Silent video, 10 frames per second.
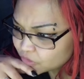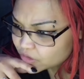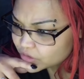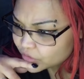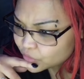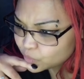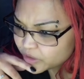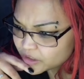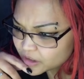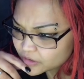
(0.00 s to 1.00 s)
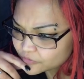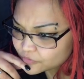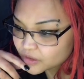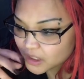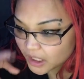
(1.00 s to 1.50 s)
another week of
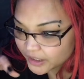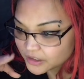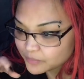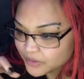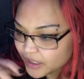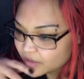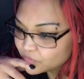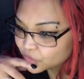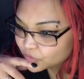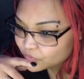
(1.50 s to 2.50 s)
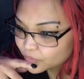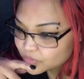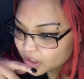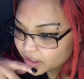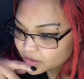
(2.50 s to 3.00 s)
kind behavior from
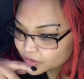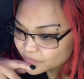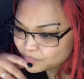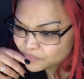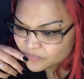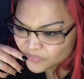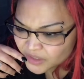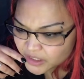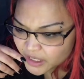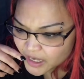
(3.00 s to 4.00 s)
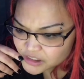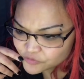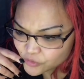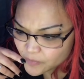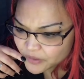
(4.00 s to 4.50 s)
Tyler, he asked
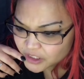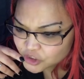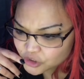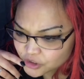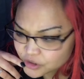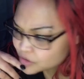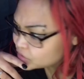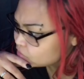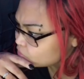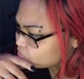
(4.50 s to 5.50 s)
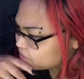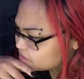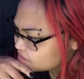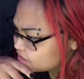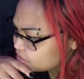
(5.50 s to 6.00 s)
for a picture. When I
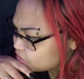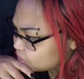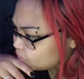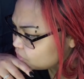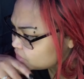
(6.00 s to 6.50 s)
said no,